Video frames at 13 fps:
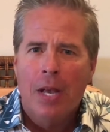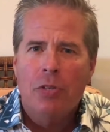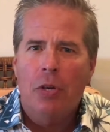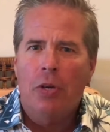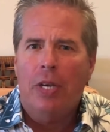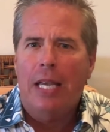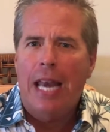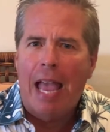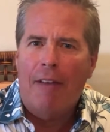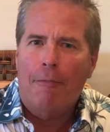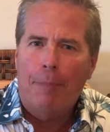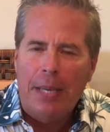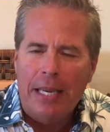so you can
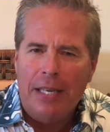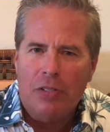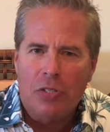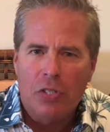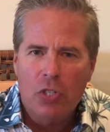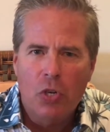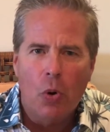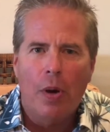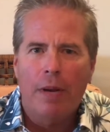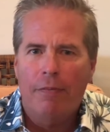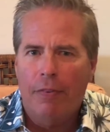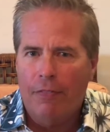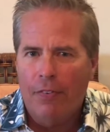have peace, joy,
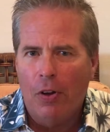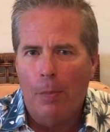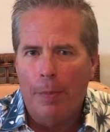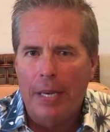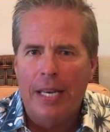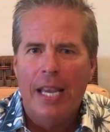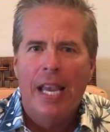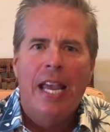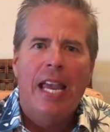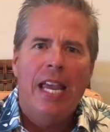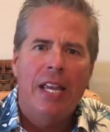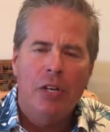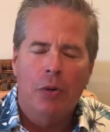and fulfillment
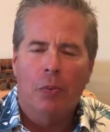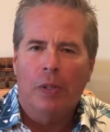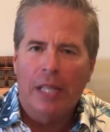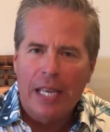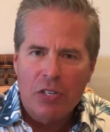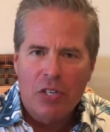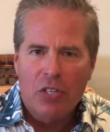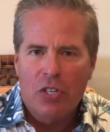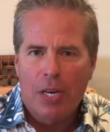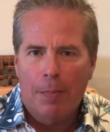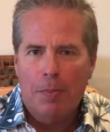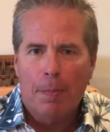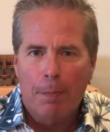in your
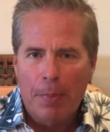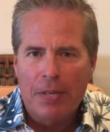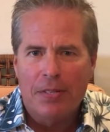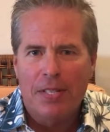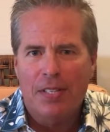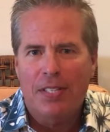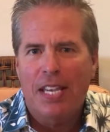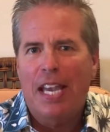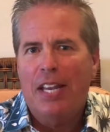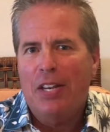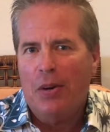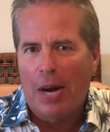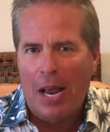relationships, business,
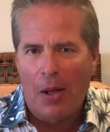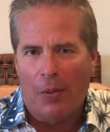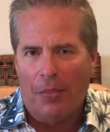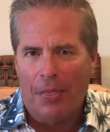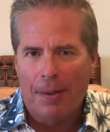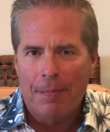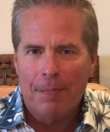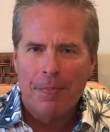and your health.